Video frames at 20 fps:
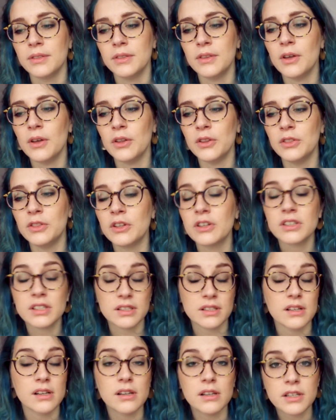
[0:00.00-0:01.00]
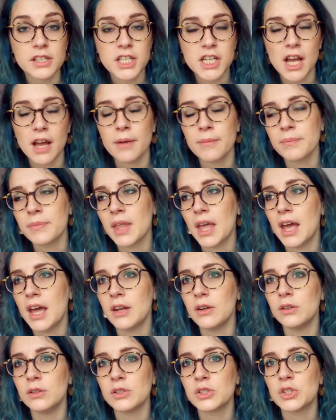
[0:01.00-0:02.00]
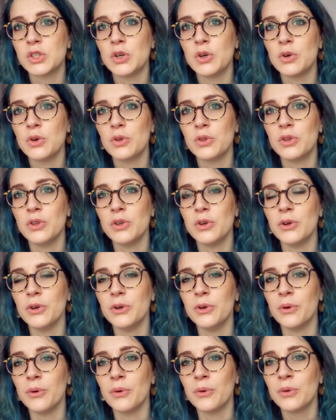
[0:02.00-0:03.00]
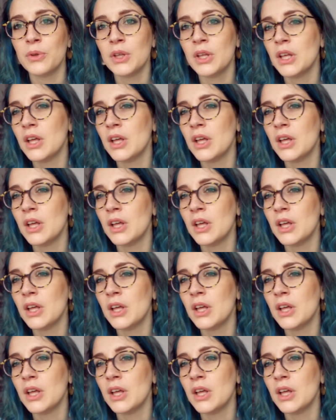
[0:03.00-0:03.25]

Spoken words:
nostalgia and also the